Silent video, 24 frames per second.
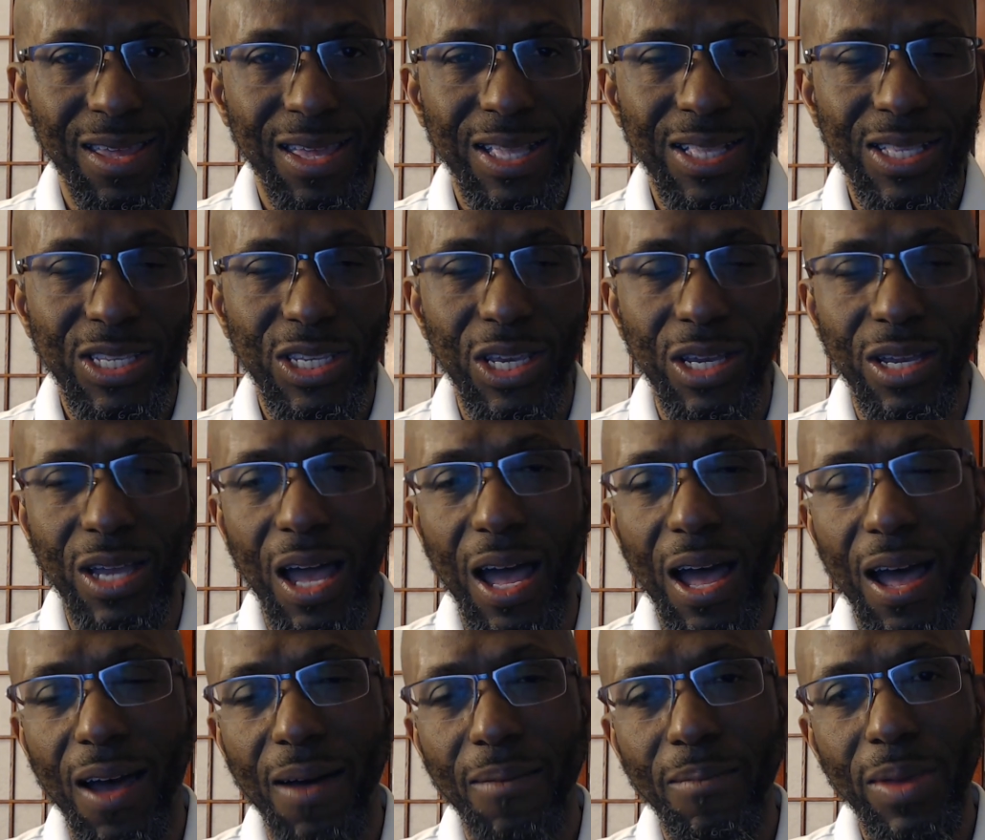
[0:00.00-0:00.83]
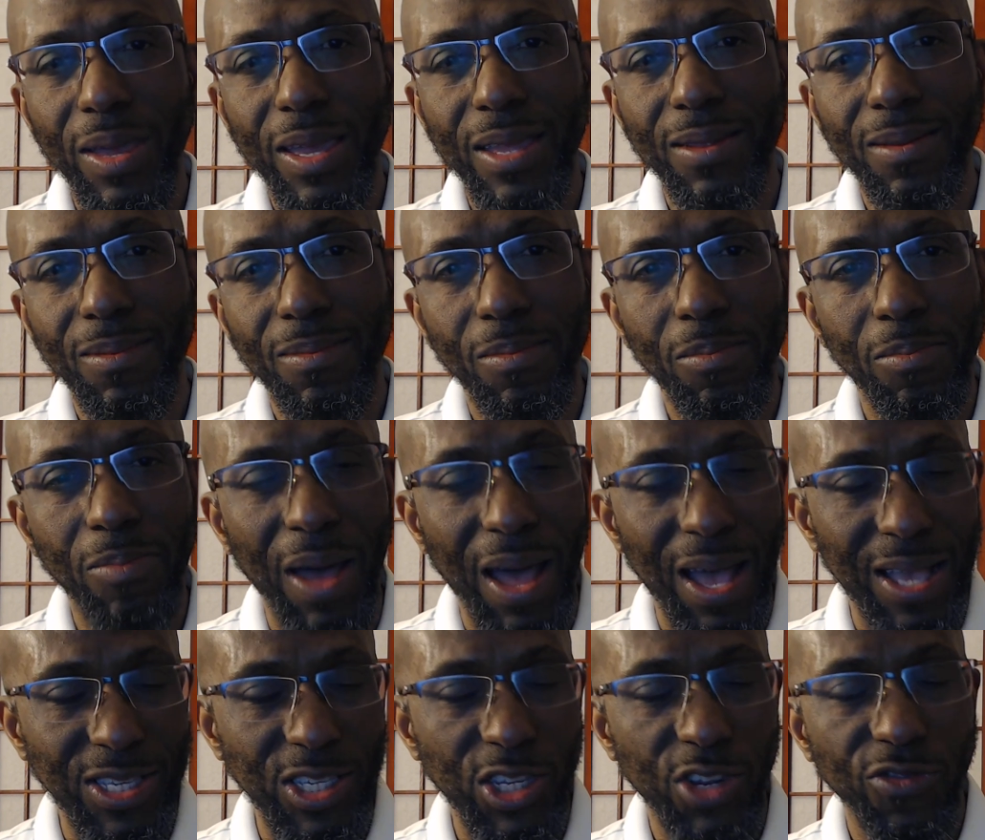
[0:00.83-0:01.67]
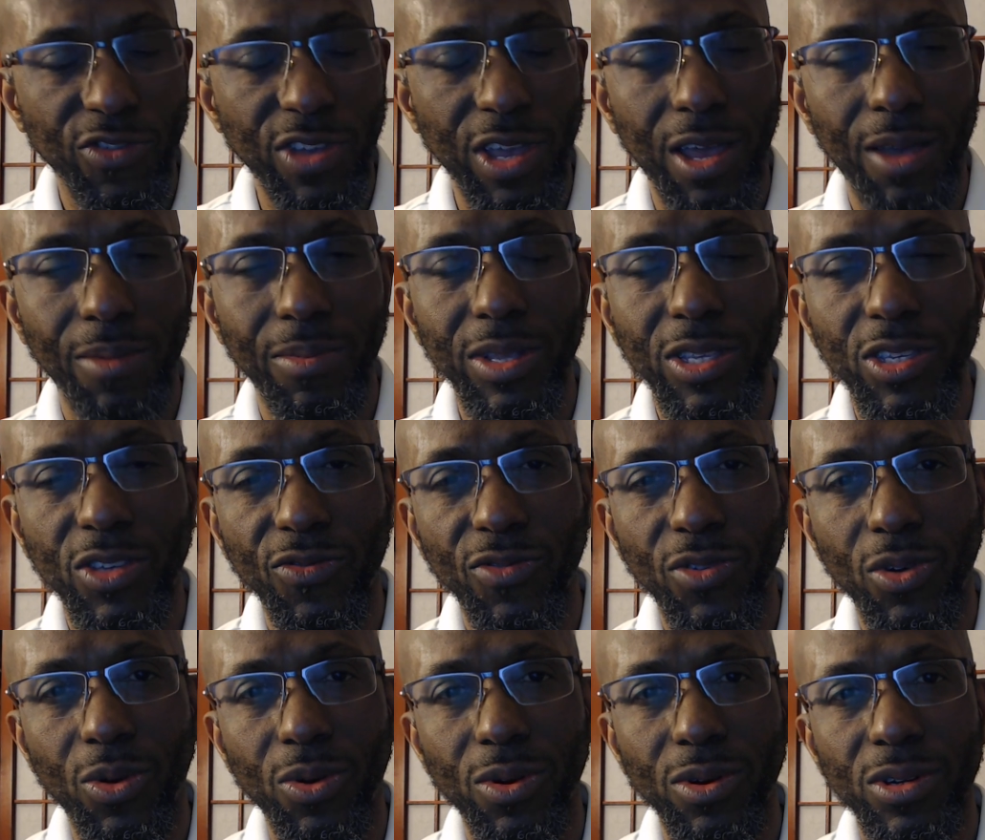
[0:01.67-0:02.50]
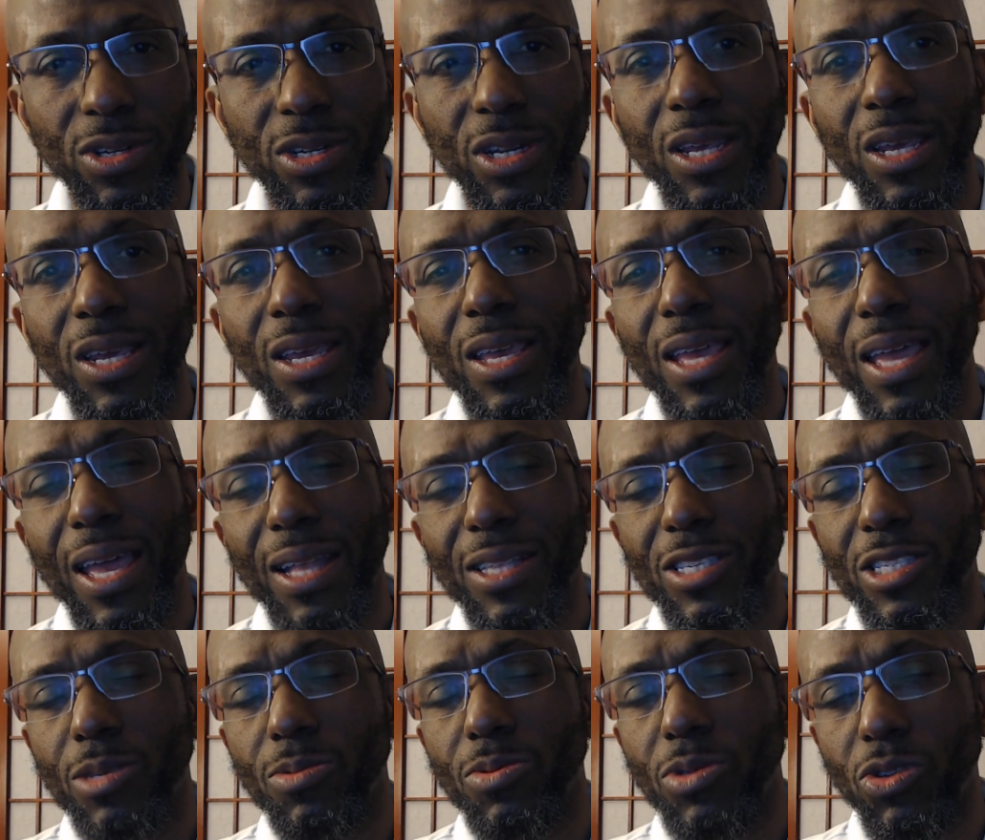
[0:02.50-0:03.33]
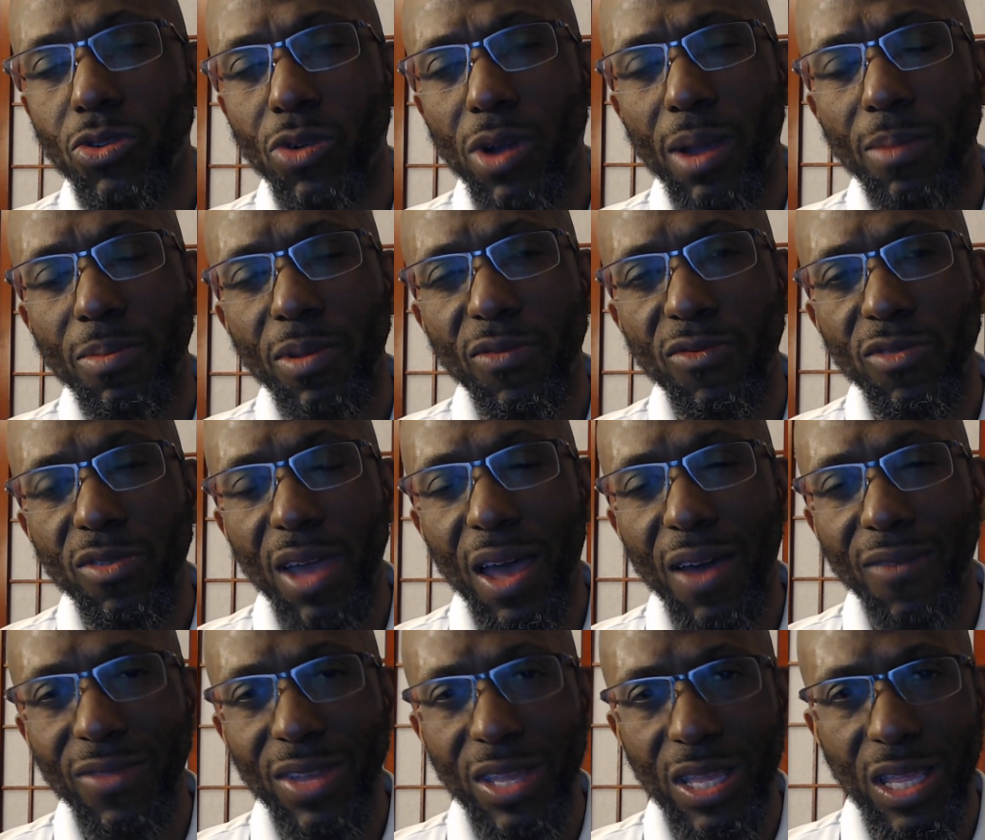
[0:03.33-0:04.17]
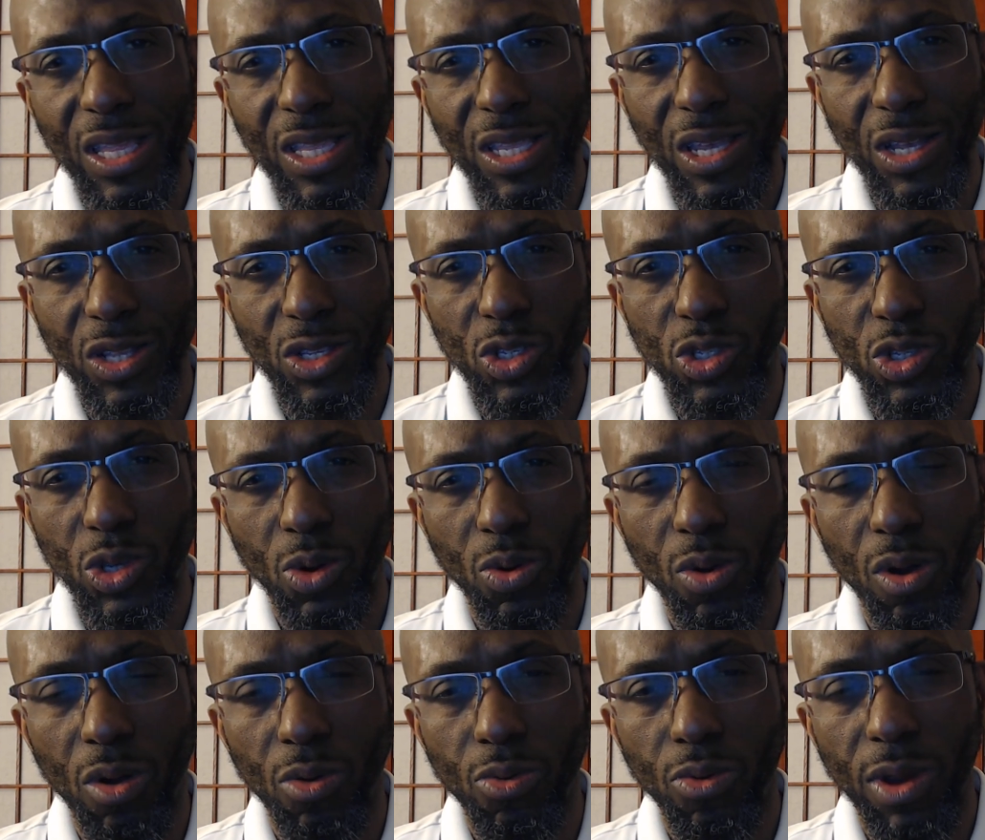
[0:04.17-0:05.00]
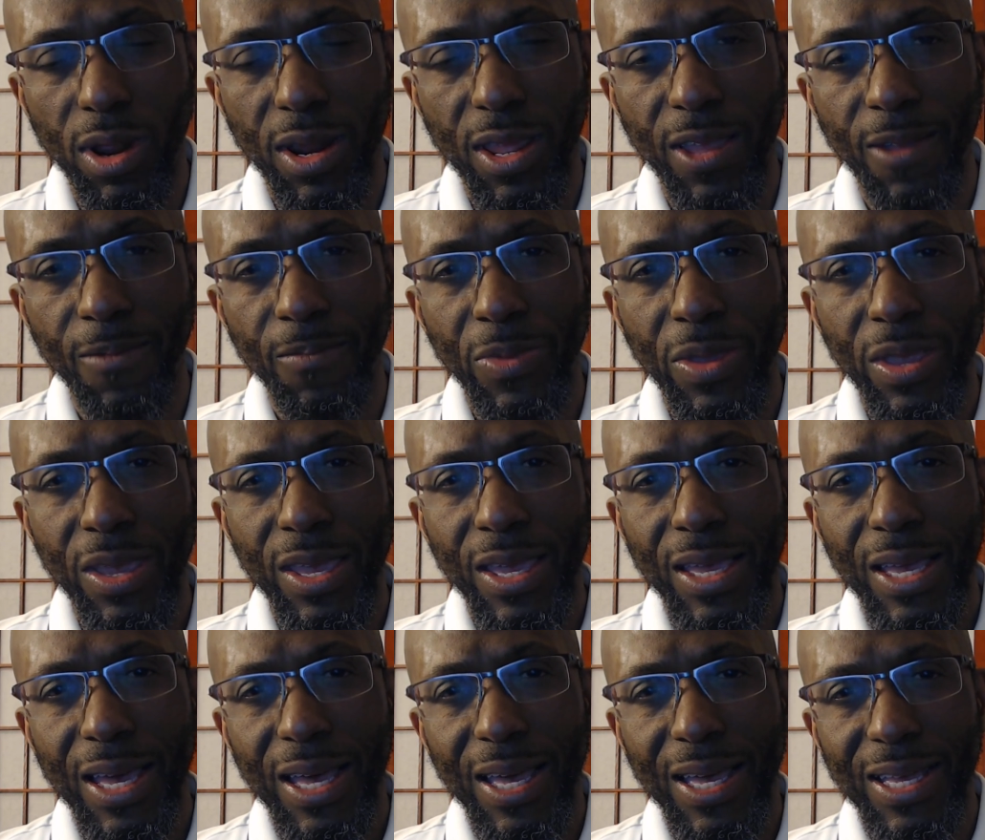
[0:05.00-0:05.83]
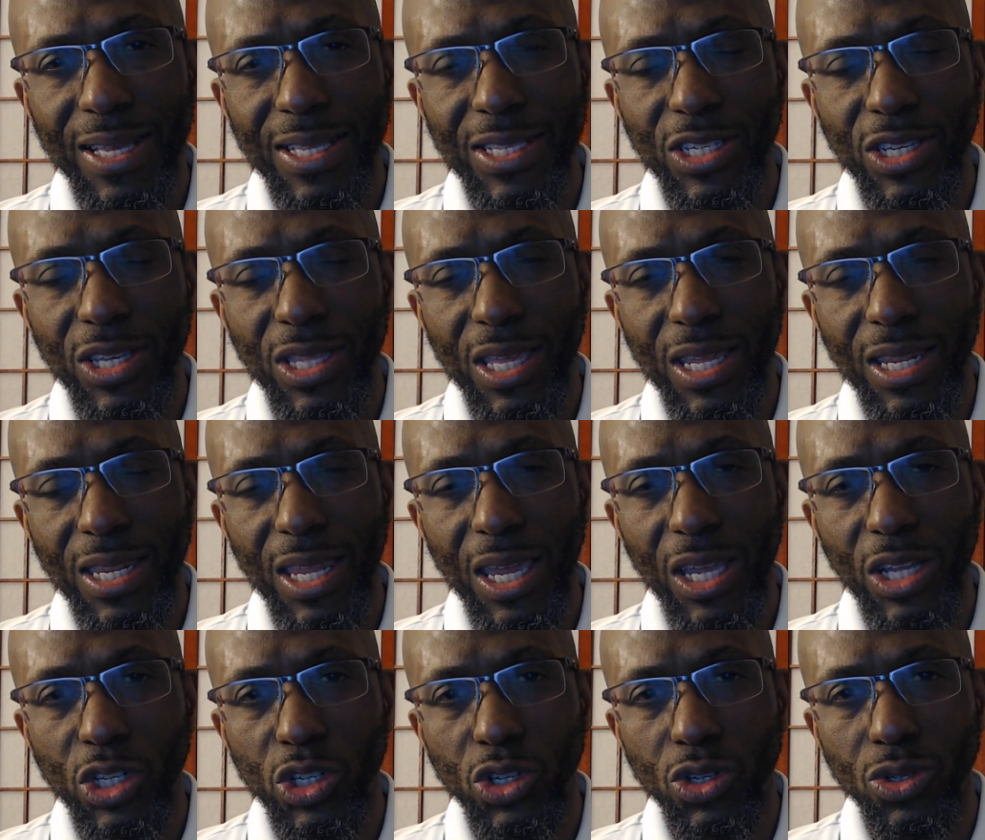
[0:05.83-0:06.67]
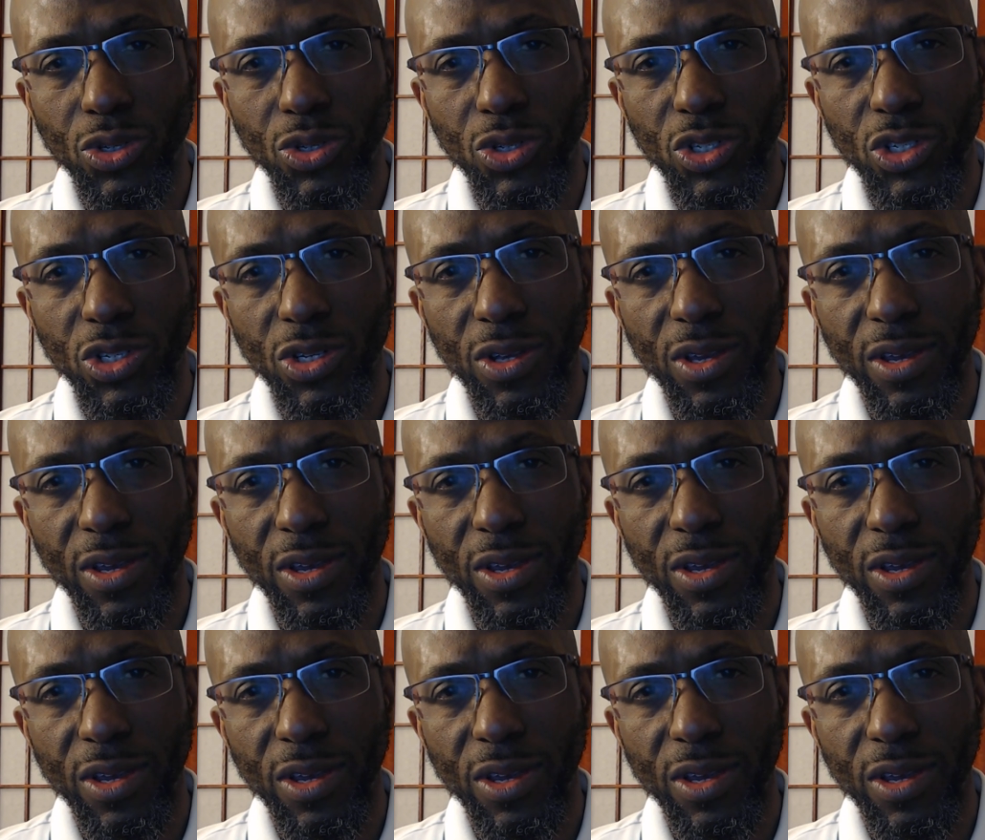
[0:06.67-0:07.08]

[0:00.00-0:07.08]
to comment, positive comments, of course, and subscribe if you haven't done so already to the Nature's